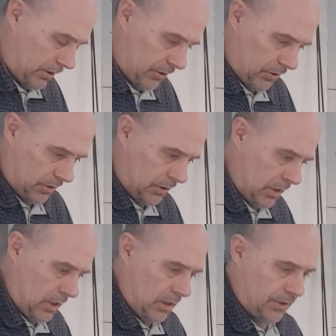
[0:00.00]
It's
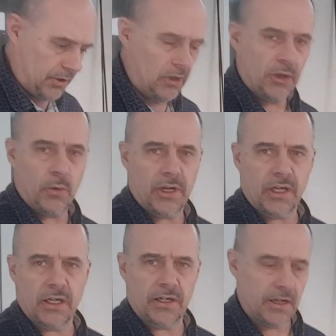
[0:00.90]
the only way to
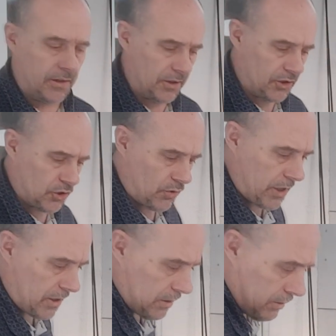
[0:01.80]
get anything straight.